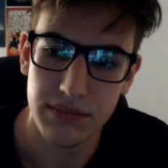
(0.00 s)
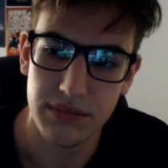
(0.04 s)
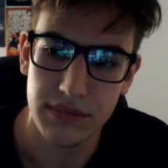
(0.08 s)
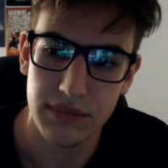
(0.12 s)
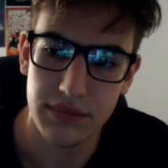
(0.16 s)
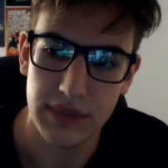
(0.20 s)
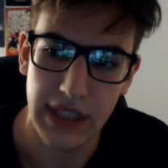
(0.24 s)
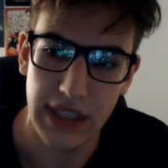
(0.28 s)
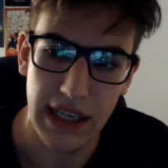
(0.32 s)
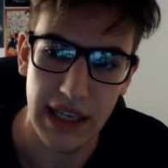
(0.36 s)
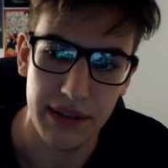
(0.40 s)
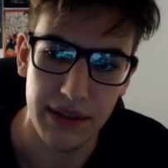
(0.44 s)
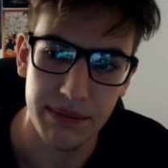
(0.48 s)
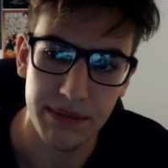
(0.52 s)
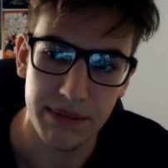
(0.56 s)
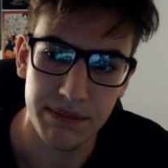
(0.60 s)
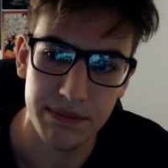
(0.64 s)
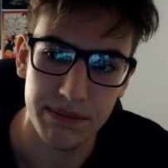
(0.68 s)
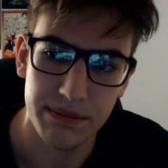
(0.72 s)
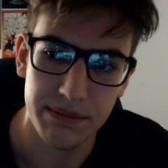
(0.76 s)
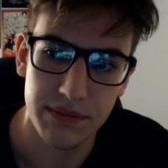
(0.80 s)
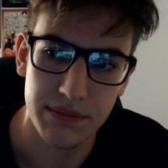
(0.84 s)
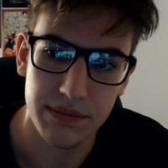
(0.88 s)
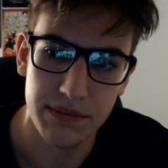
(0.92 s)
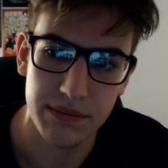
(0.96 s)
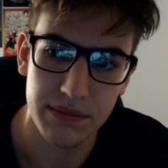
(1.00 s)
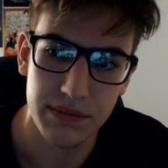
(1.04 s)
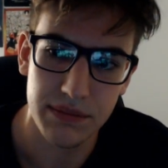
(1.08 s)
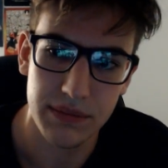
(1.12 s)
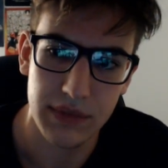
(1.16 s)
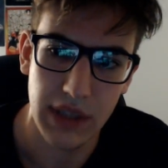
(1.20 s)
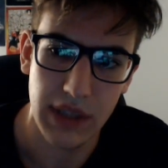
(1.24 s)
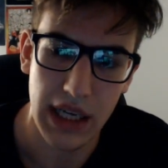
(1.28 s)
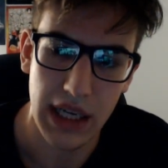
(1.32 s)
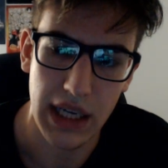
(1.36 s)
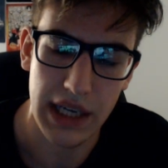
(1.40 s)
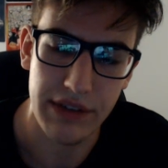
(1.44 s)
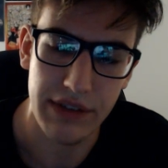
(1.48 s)
yeah,
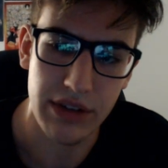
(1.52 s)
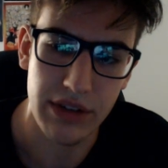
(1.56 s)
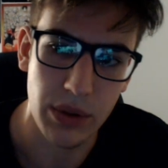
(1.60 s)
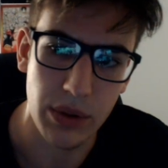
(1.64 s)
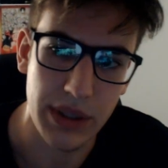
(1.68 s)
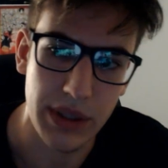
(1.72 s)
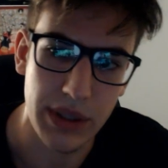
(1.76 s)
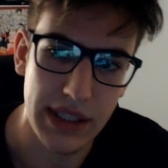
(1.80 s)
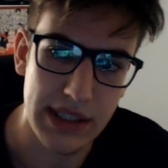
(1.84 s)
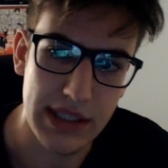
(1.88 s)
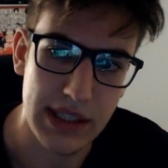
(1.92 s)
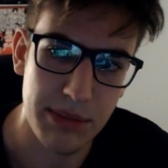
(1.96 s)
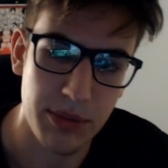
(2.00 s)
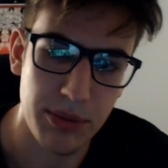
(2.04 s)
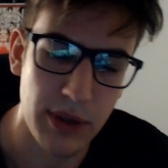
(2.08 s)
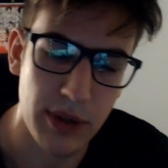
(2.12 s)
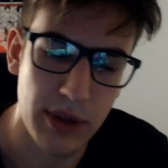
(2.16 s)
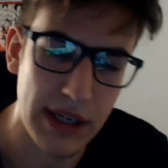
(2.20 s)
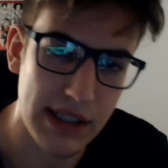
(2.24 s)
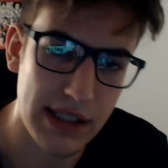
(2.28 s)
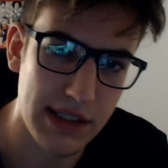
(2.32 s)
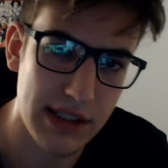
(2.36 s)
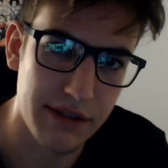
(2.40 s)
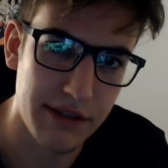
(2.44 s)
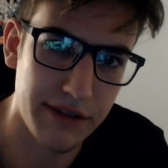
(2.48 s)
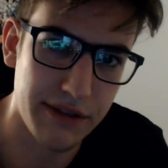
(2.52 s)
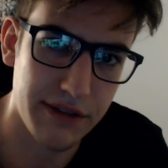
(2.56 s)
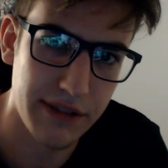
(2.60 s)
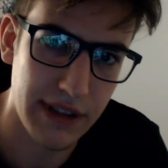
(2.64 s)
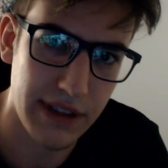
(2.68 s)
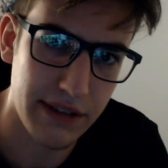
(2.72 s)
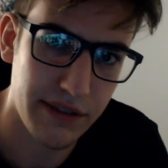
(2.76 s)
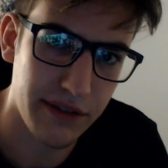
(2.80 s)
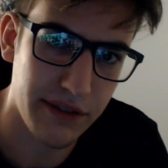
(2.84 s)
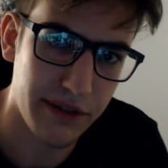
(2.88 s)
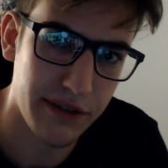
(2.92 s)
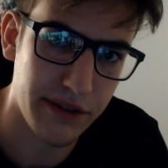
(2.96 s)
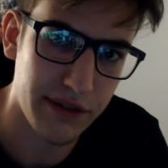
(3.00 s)
even though he's depressive at
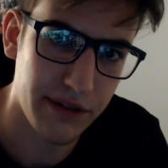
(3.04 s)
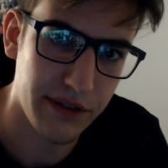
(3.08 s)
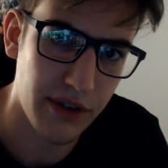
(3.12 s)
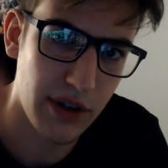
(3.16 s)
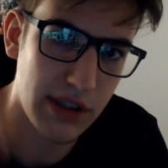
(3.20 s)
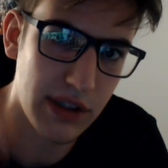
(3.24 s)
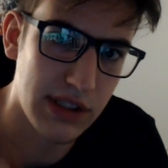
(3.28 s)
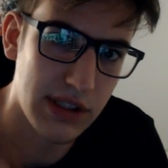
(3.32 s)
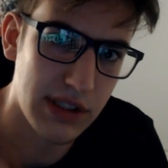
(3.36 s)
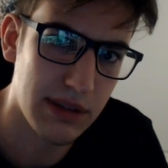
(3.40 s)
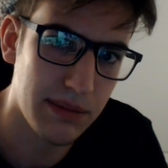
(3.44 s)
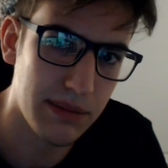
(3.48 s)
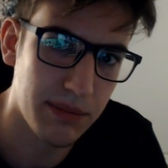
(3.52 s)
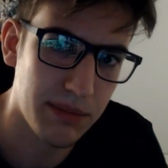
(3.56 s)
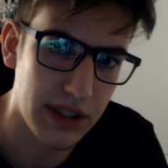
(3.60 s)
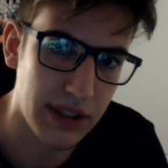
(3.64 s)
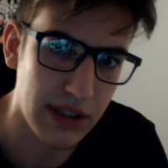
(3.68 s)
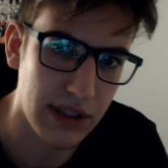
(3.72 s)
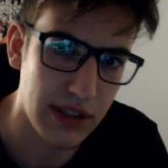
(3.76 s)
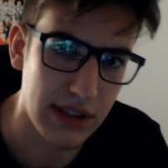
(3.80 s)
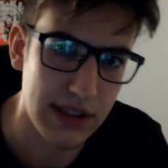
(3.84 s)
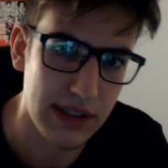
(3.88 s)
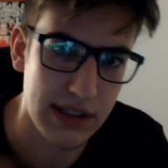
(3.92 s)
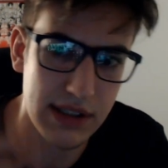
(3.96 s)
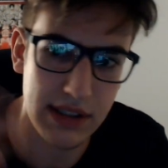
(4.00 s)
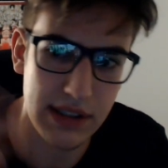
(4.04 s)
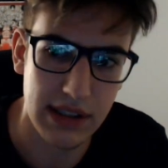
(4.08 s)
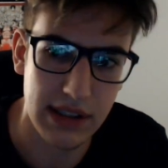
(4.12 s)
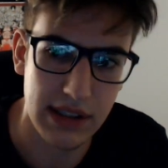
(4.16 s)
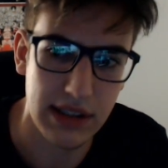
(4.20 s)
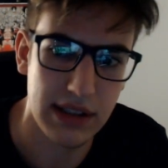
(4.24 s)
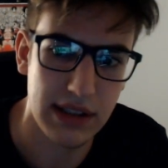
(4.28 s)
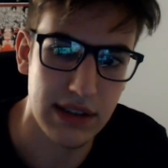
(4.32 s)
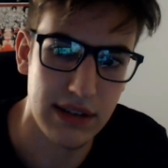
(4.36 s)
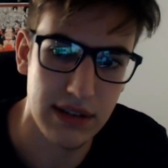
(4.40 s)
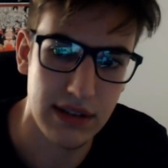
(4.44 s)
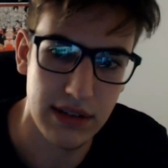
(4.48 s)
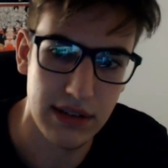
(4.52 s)
first because
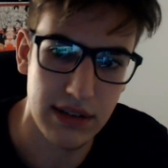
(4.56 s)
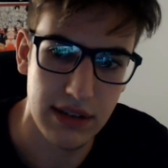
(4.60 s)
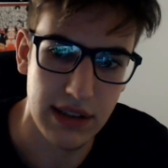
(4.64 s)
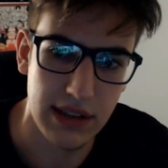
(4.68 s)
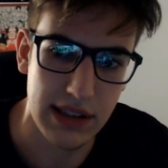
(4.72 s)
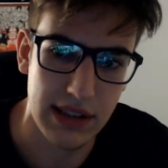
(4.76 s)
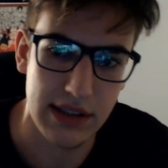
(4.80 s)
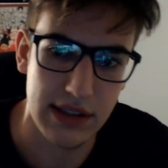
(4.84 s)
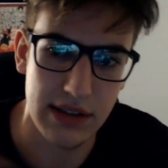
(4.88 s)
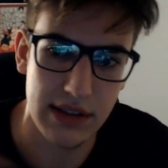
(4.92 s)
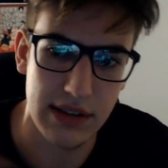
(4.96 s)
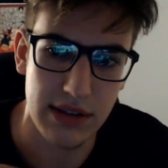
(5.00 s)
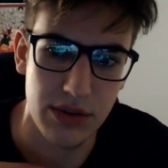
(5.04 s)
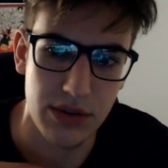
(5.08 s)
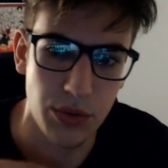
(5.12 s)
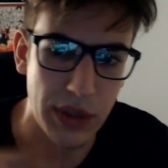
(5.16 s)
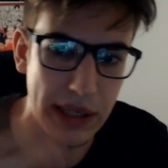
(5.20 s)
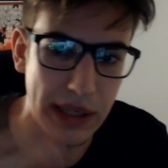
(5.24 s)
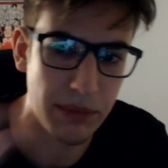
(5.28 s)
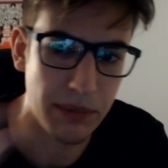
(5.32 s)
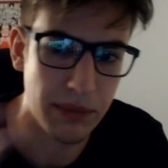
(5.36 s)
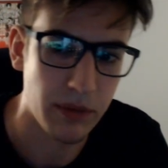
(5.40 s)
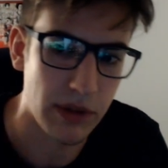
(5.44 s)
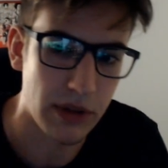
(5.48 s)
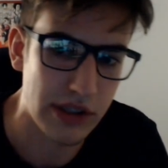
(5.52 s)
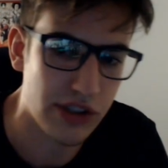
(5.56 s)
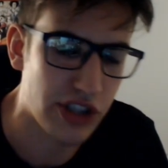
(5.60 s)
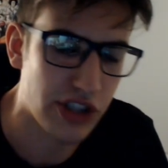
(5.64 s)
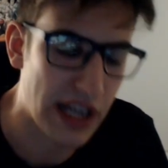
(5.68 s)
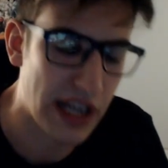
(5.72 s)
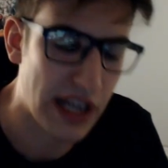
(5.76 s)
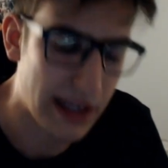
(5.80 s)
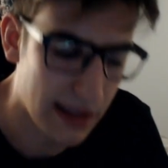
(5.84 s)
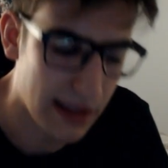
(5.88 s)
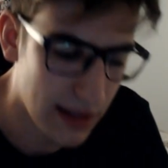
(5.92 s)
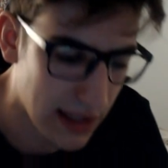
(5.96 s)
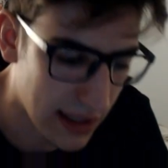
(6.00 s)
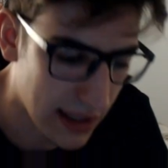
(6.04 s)
his dream was
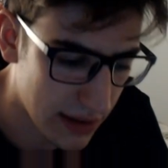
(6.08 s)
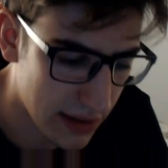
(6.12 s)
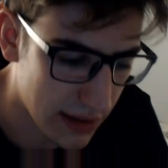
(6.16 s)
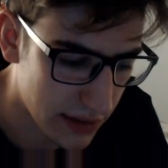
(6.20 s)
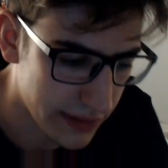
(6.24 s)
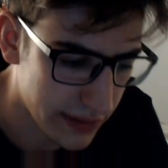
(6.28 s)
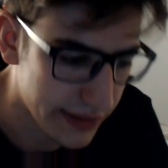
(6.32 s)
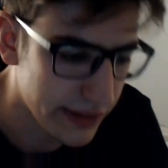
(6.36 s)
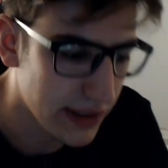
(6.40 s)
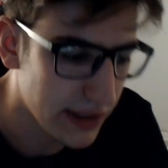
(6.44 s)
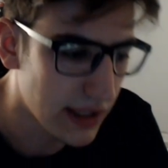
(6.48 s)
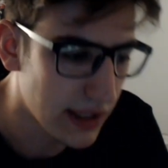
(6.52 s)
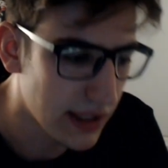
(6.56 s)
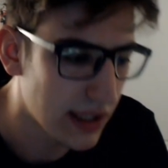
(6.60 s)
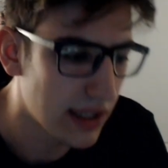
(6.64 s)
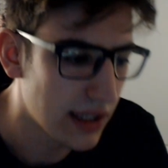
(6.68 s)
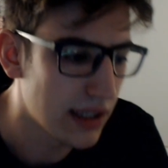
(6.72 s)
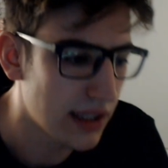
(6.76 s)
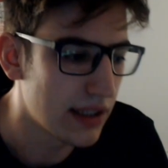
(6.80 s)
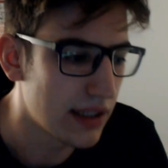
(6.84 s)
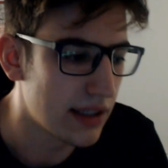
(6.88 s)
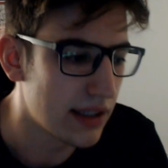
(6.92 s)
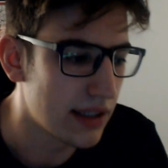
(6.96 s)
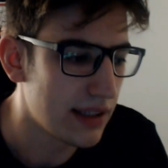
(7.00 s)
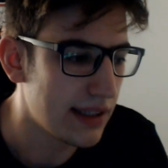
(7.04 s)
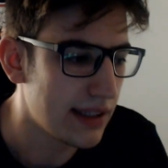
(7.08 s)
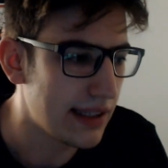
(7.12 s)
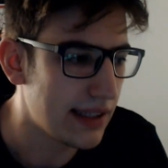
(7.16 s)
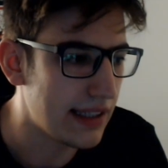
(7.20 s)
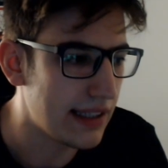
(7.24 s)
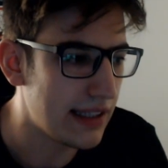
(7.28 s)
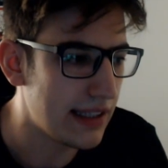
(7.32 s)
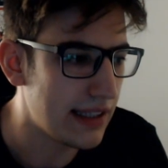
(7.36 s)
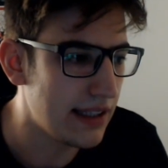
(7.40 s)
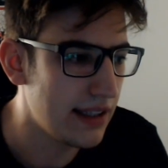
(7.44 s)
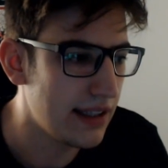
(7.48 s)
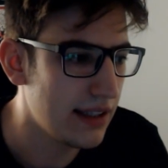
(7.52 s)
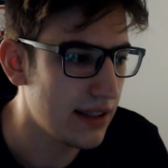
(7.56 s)
shattered, kind of,
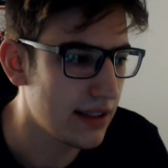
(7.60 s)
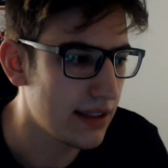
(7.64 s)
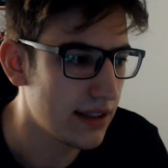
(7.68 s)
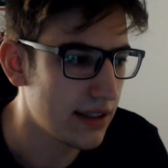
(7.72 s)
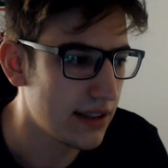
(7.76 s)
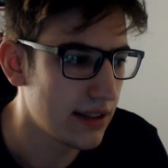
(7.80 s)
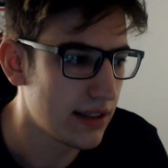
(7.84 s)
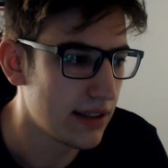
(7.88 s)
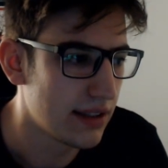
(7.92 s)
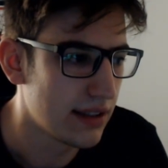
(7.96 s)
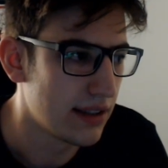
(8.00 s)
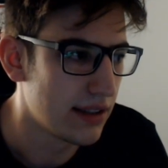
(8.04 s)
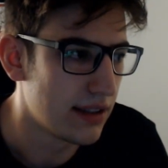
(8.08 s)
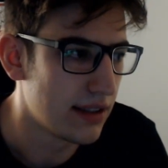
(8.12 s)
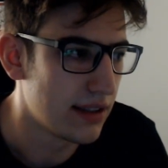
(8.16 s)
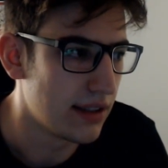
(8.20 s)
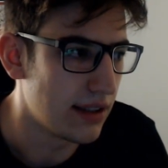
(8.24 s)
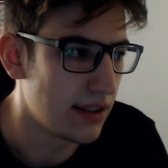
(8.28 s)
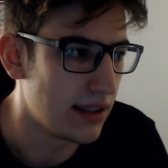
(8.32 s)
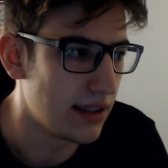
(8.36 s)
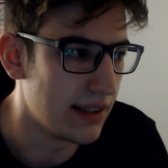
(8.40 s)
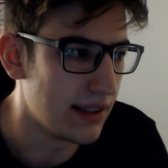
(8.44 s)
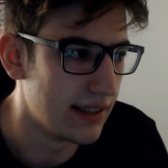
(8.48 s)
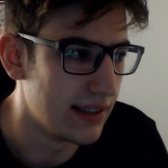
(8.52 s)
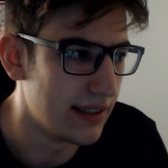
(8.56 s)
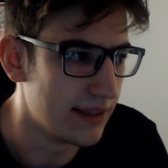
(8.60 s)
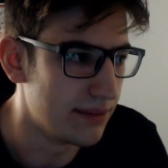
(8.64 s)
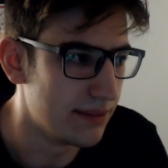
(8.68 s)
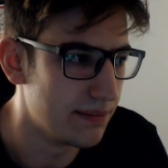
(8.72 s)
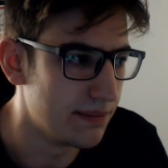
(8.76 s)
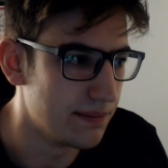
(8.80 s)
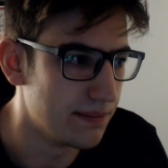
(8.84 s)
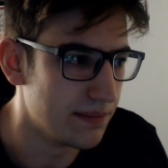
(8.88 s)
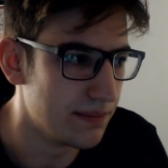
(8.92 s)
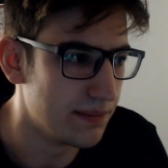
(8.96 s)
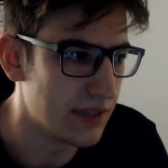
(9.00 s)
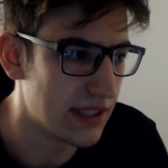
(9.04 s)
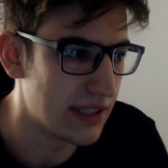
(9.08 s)
he
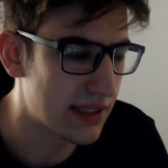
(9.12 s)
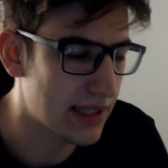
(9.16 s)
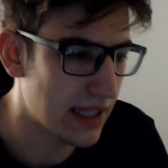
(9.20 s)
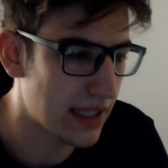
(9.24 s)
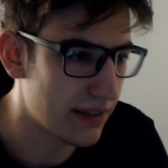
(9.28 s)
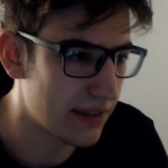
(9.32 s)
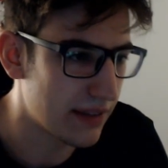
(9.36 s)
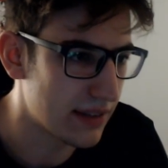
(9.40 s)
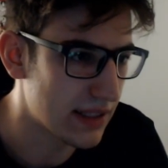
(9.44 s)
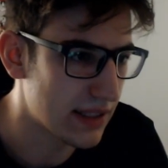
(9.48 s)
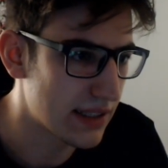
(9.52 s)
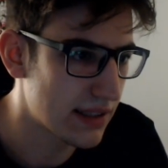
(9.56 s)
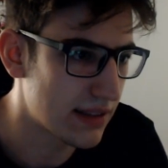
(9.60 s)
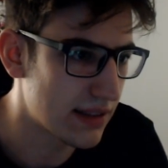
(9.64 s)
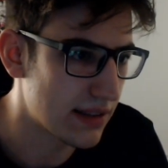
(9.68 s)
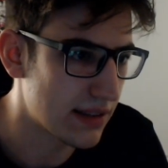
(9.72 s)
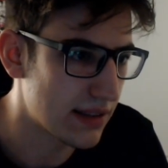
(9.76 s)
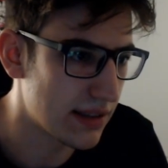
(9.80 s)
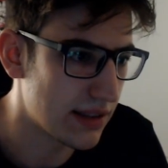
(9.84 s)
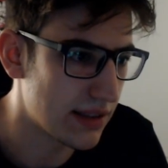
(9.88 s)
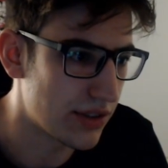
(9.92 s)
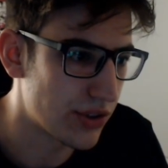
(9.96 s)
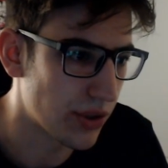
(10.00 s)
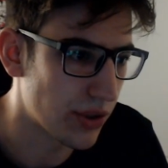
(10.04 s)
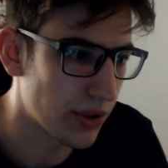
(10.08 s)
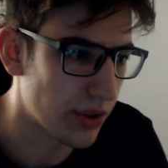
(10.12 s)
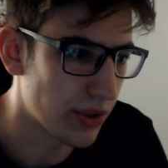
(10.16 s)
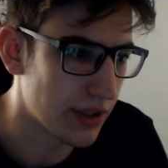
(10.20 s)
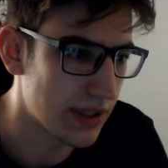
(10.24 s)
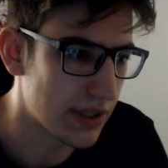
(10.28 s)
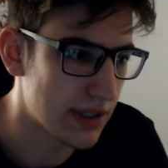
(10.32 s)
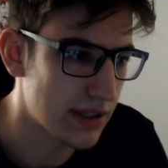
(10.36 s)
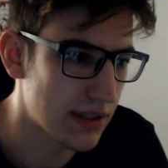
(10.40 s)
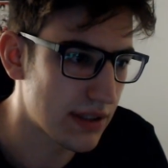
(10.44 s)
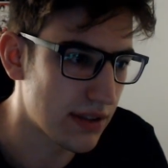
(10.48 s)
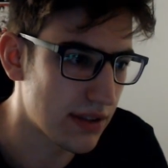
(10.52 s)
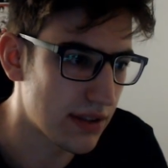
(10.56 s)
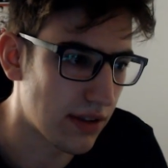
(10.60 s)
discovers the
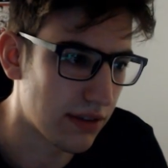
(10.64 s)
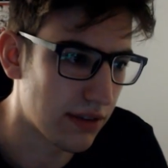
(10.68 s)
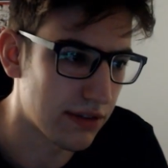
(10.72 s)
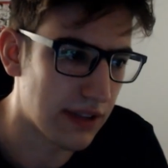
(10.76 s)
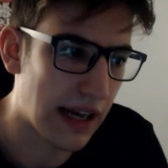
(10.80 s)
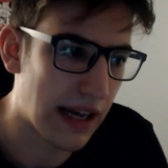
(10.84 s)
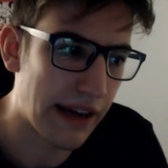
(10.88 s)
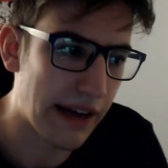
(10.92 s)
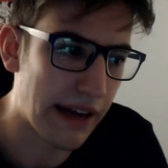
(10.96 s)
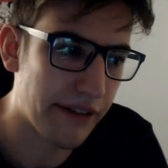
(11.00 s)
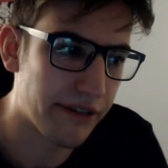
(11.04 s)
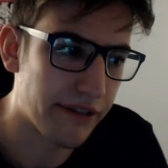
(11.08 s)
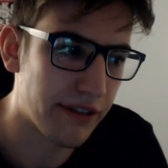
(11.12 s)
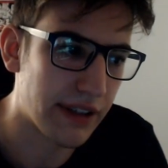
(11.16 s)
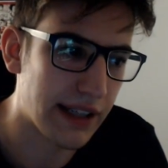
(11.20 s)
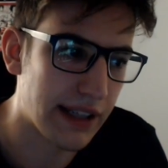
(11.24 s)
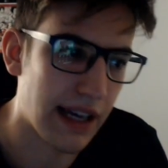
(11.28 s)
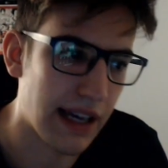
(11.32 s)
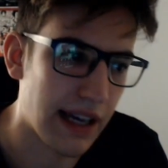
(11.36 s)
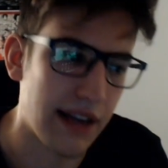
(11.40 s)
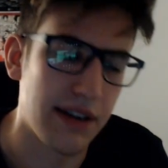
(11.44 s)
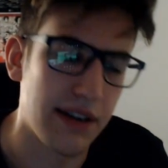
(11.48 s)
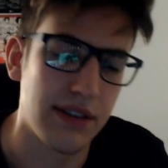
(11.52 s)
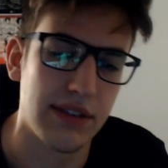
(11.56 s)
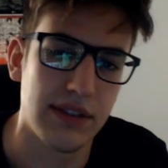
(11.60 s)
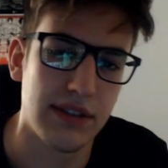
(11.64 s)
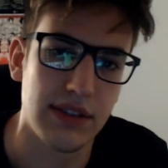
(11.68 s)
joys of life again,